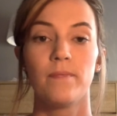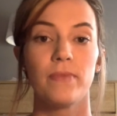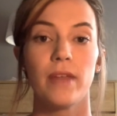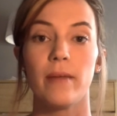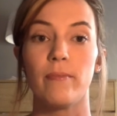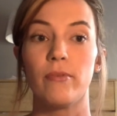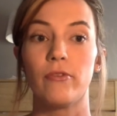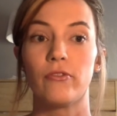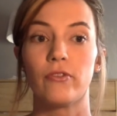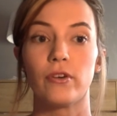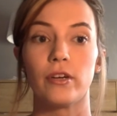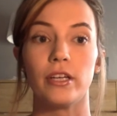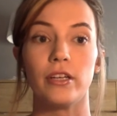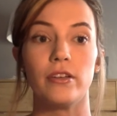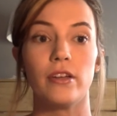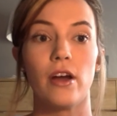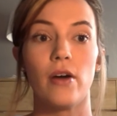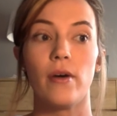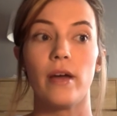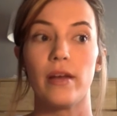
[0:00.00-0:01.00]
And before you
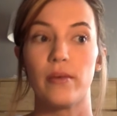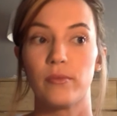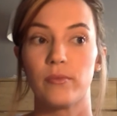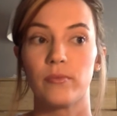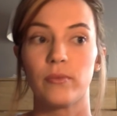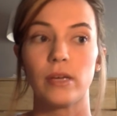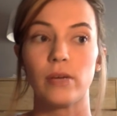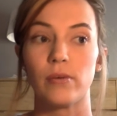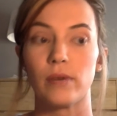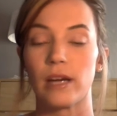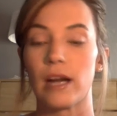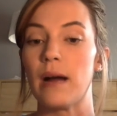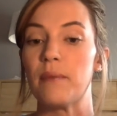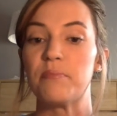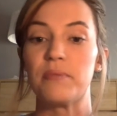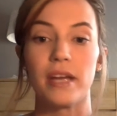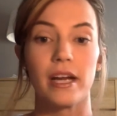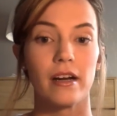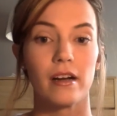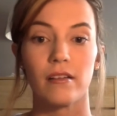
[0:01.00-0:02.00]
know it, we were
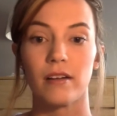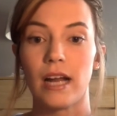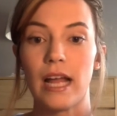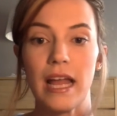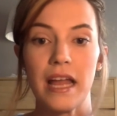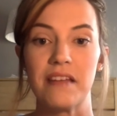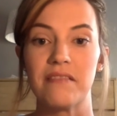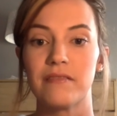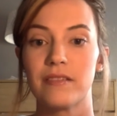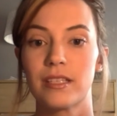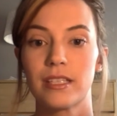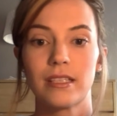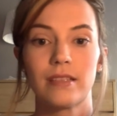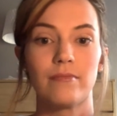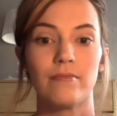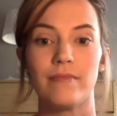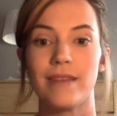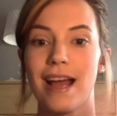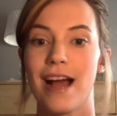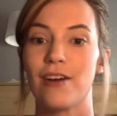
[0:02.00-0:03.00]
up there, and
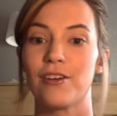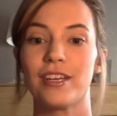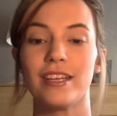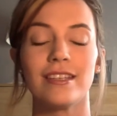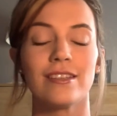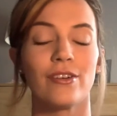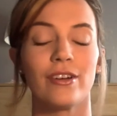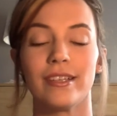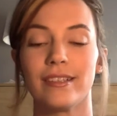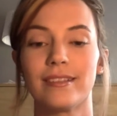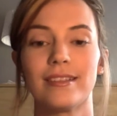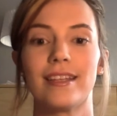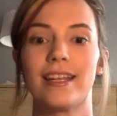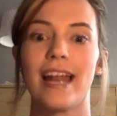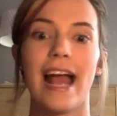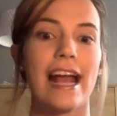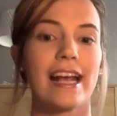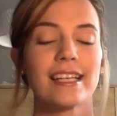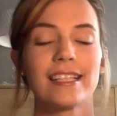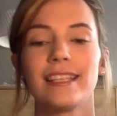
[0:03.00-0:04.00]
now he's on to the
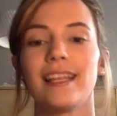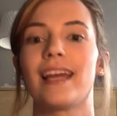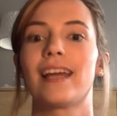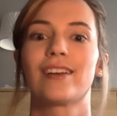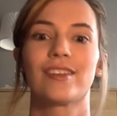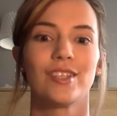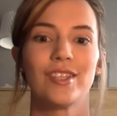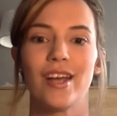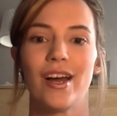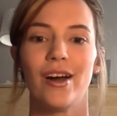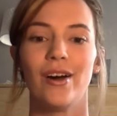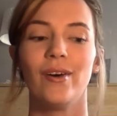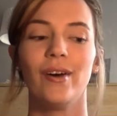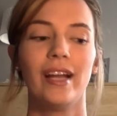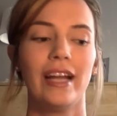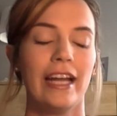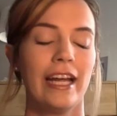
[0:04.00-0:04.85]
next thing. So